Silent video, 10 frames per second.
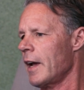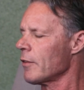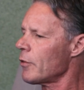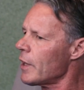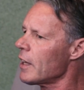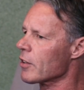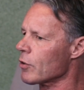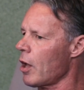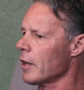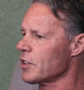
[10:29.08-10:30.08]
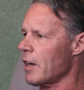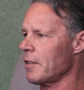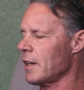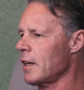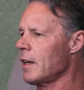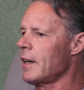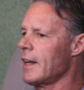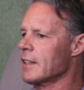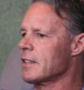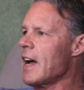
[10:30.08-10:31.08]
and really with longevity,
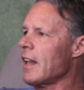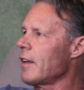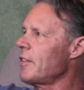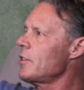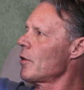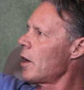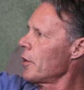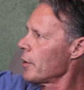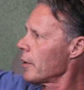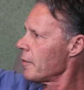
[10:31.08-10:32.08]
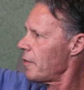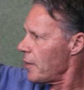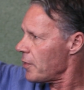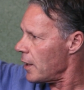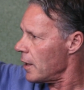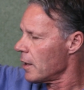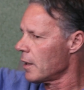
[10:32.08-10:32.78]
it's not living to 150.